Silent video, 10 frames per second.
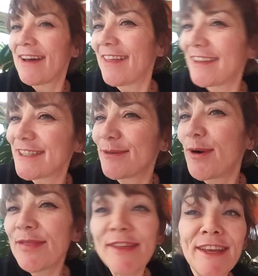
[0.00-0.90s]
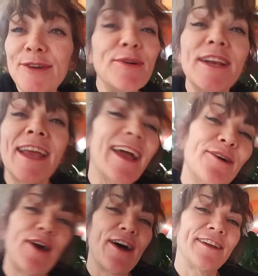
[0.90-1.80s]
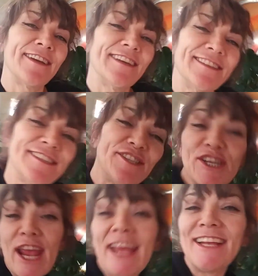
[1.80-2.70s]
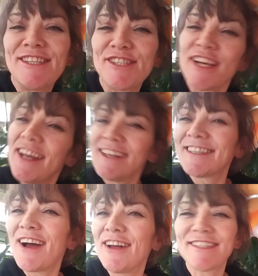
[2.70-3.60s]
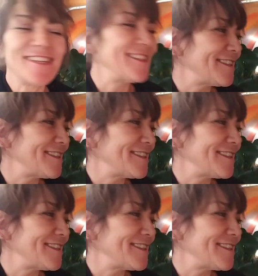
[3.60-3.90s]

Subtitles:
That's the one thing you can count on is change. It's constant.